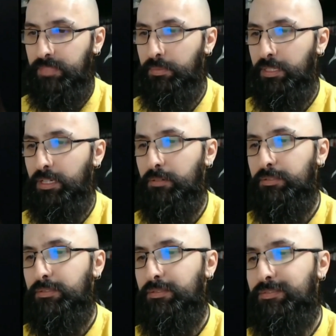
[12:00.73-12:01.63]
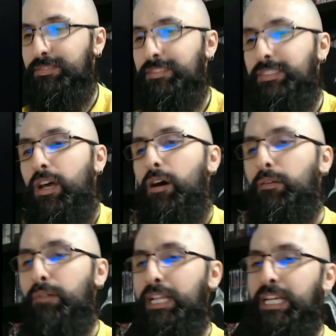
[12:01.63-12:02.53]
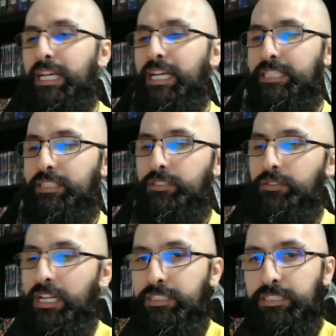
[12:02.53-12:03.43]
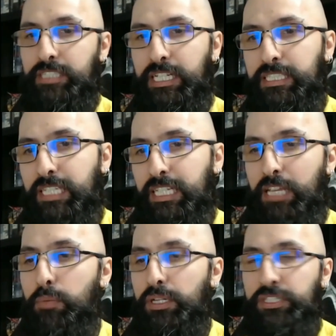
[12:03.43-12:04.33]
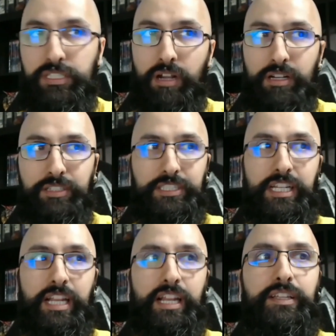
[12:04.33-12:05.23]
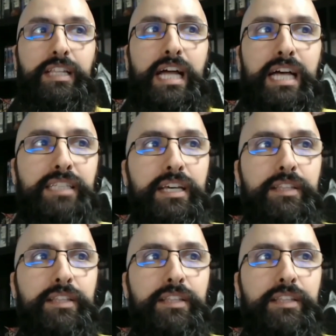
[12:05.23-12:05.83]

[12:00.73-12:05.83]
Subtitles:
There we go. Already, it's the 2 characters that he wishes are just in another class.